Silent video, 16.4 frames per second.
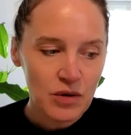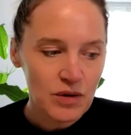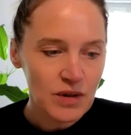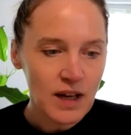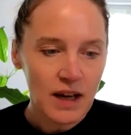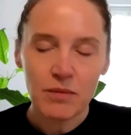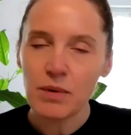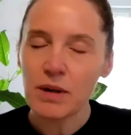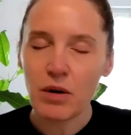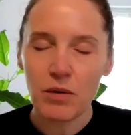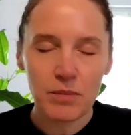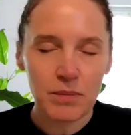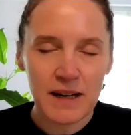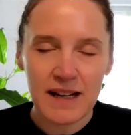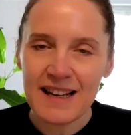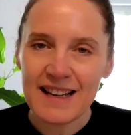that will
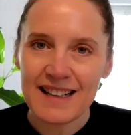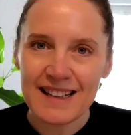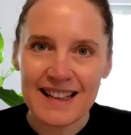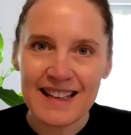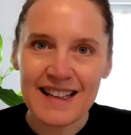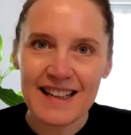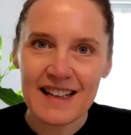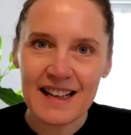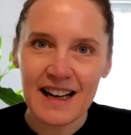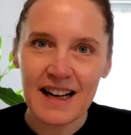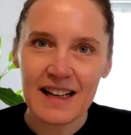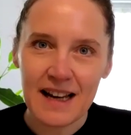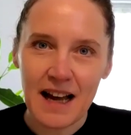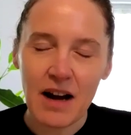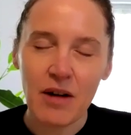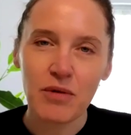completely
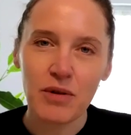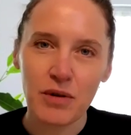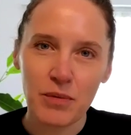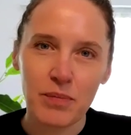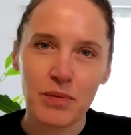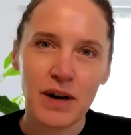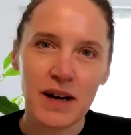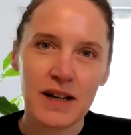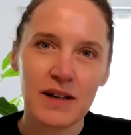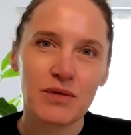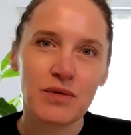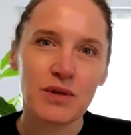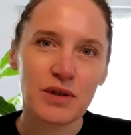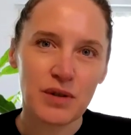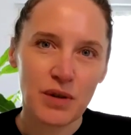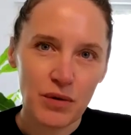allow your brain to
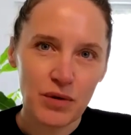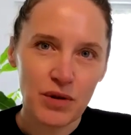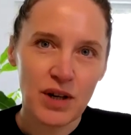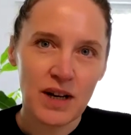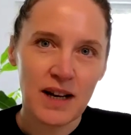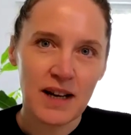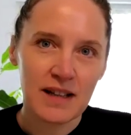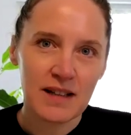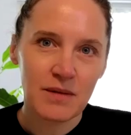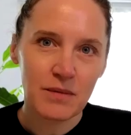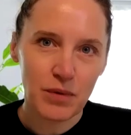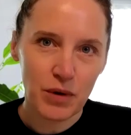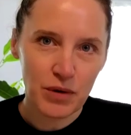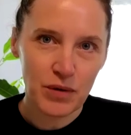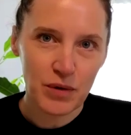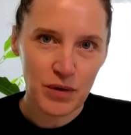associate
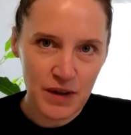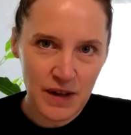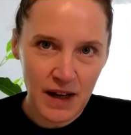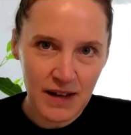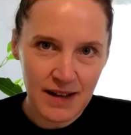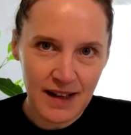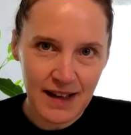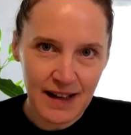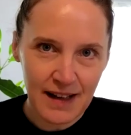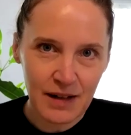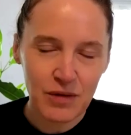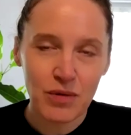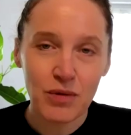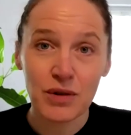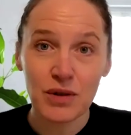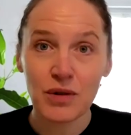what you're studying
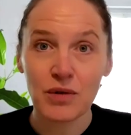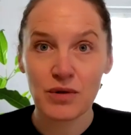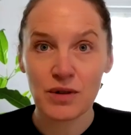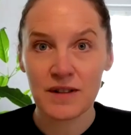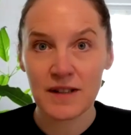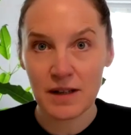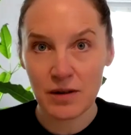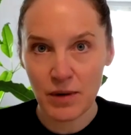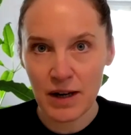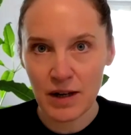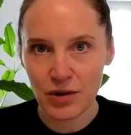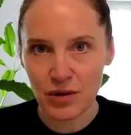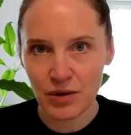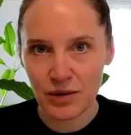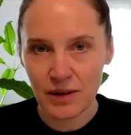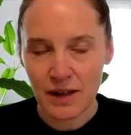to a social
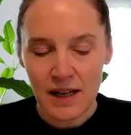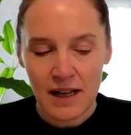situation.